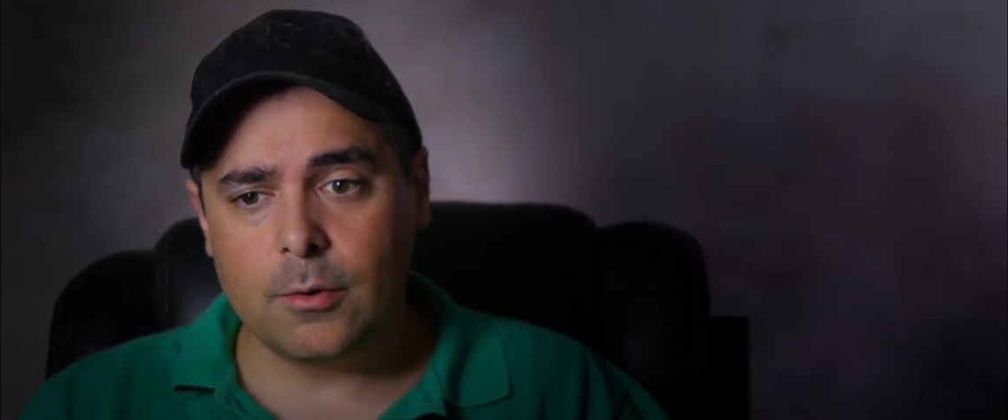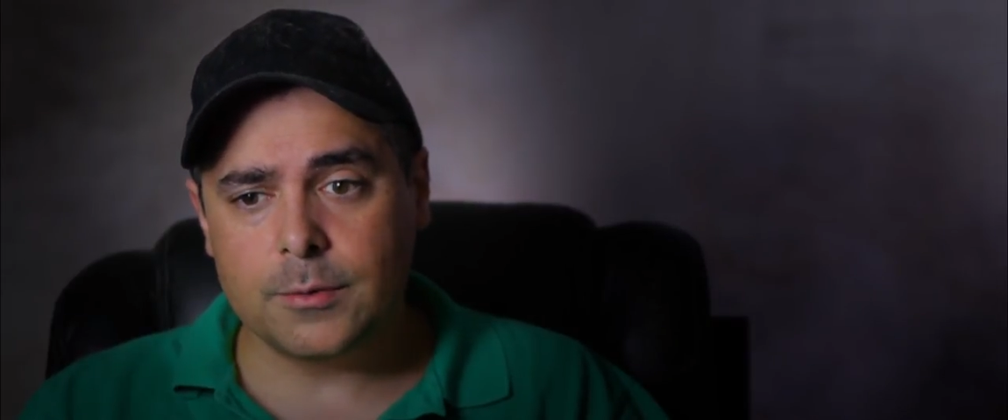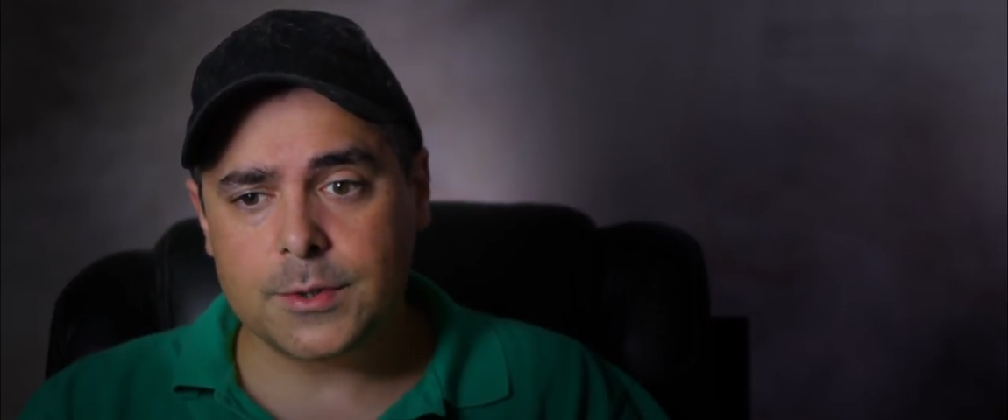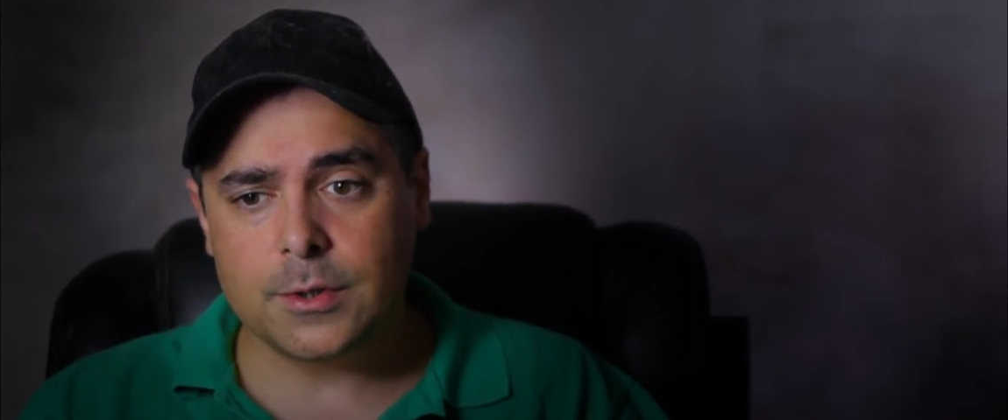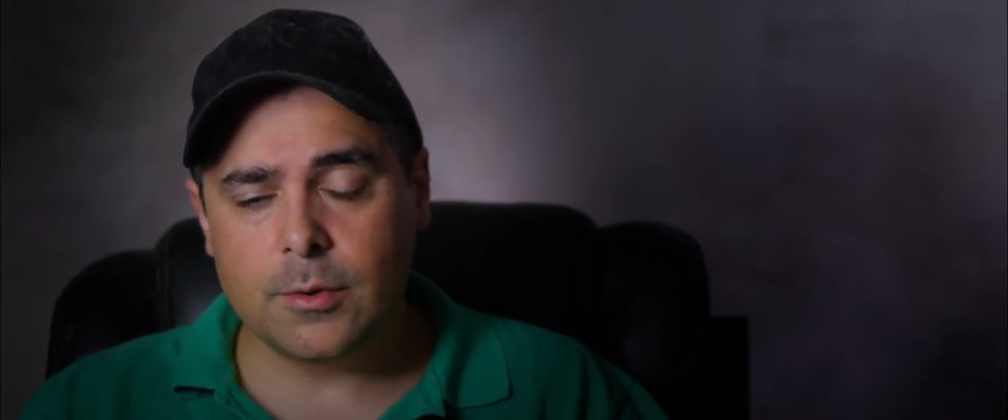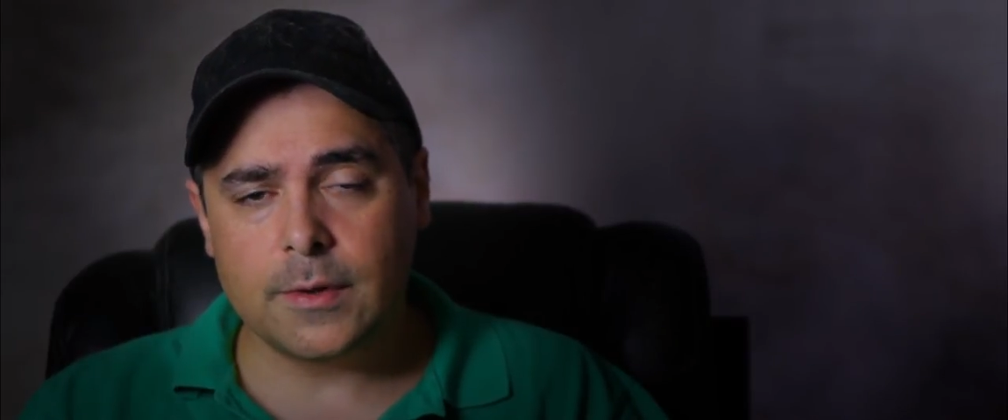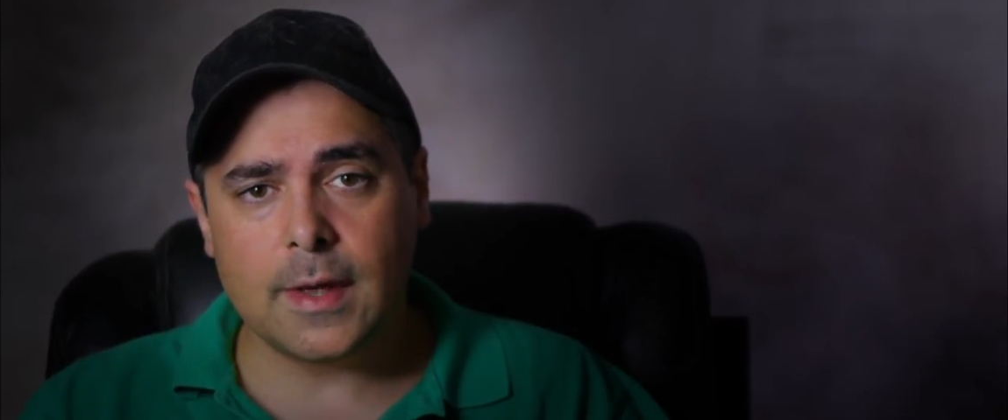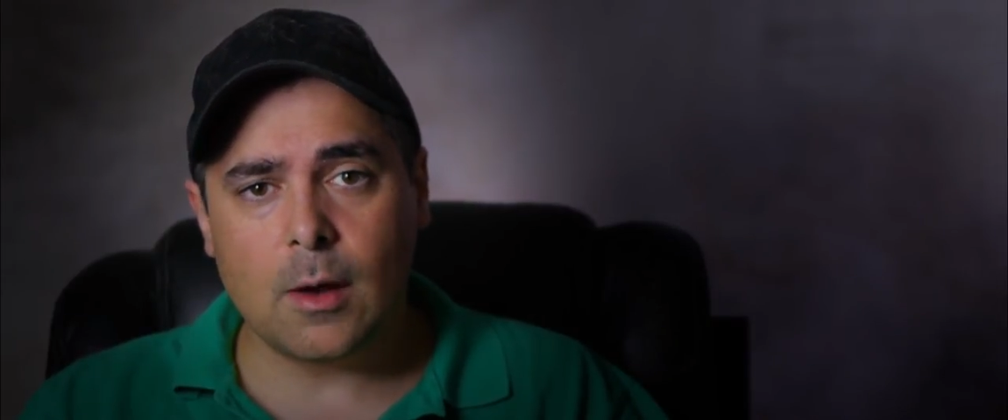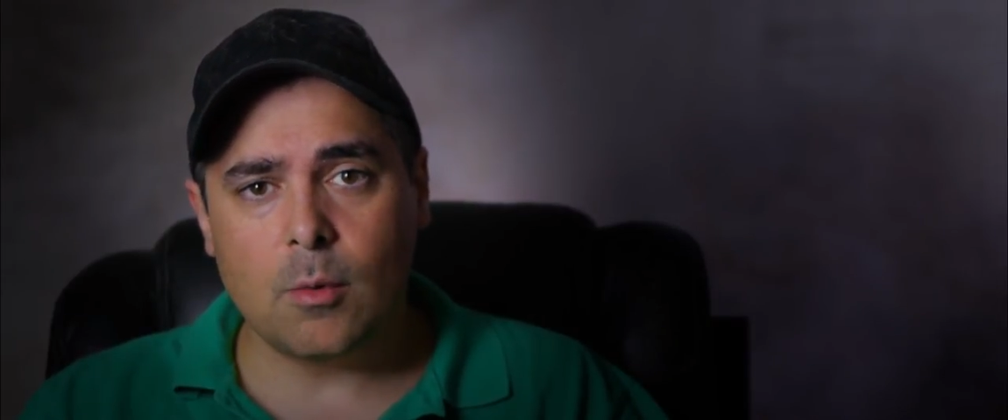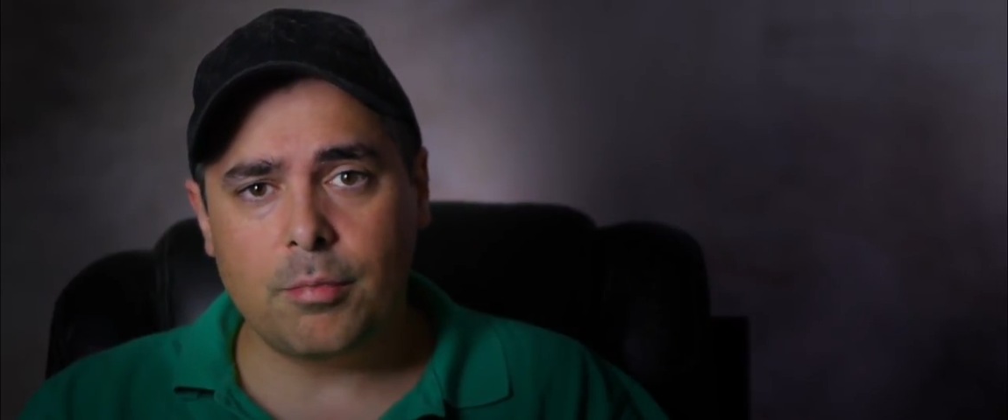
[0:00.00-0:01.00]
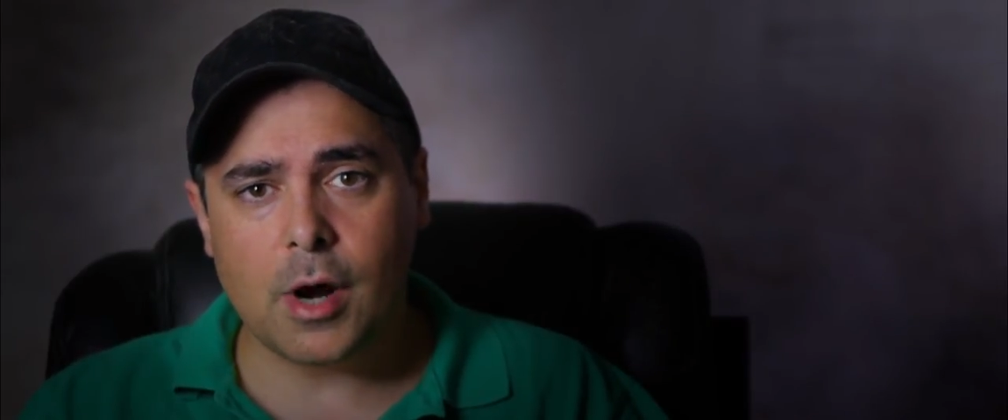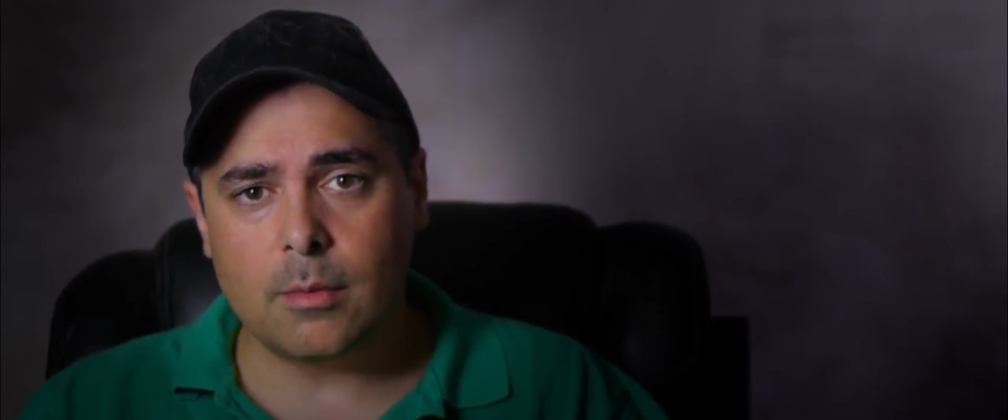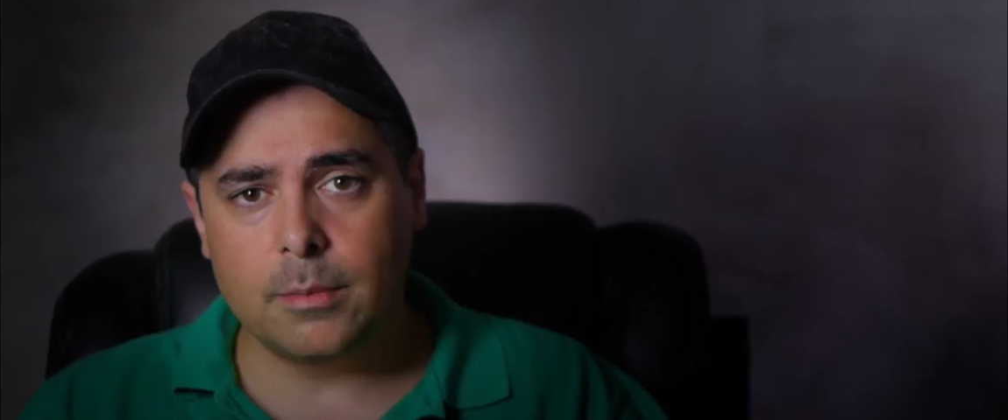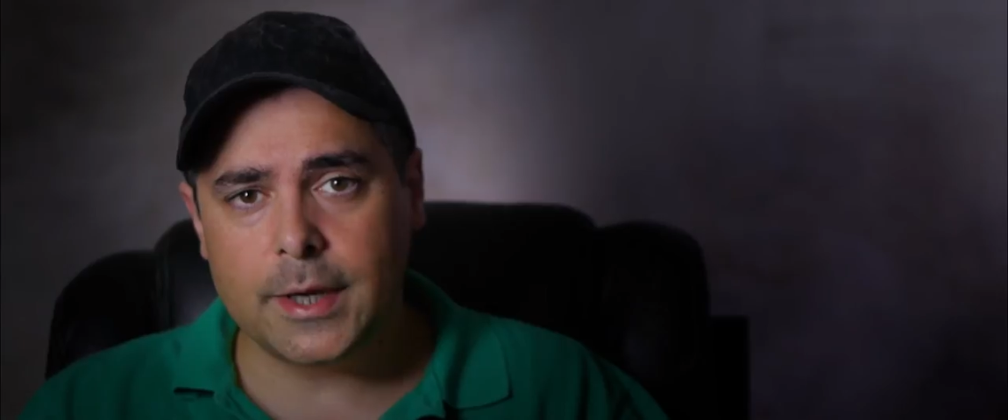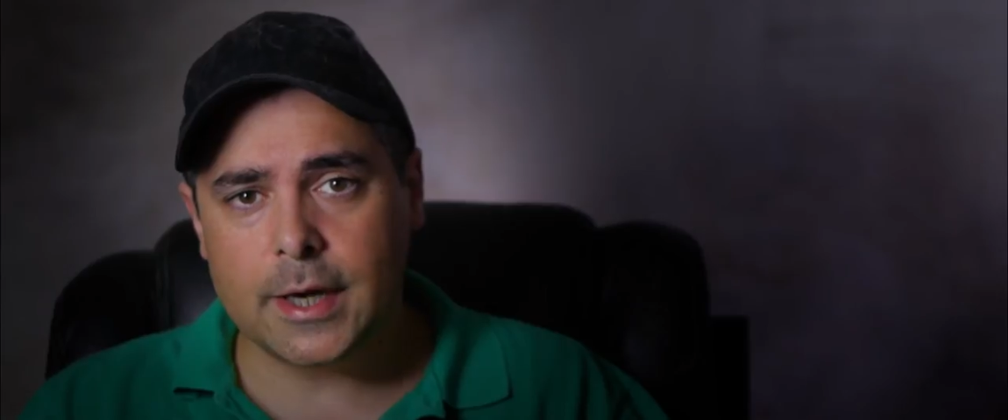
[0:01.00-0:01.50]
who is doing that will
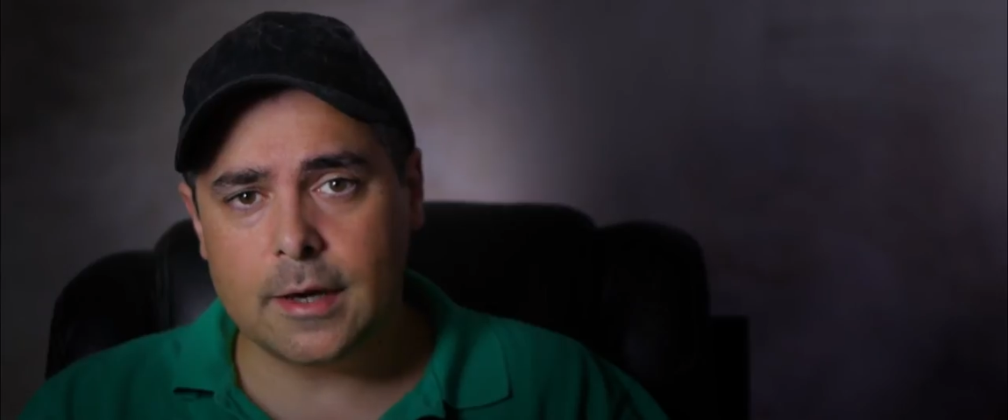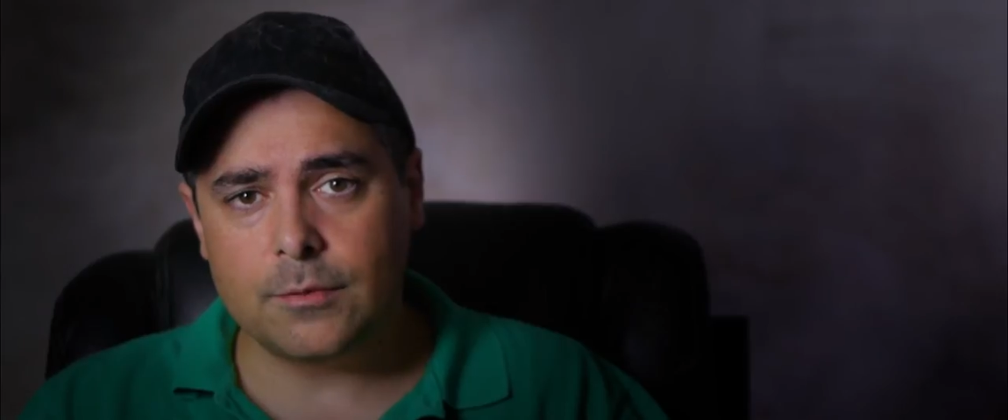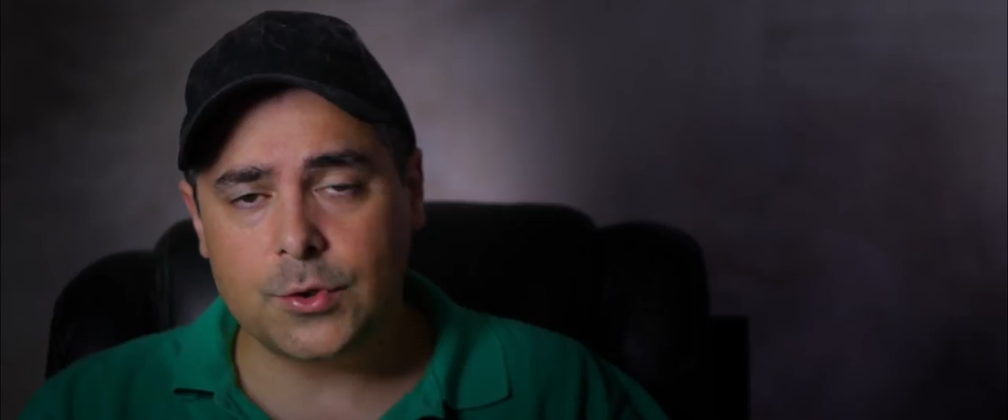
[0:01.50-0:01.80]
probably have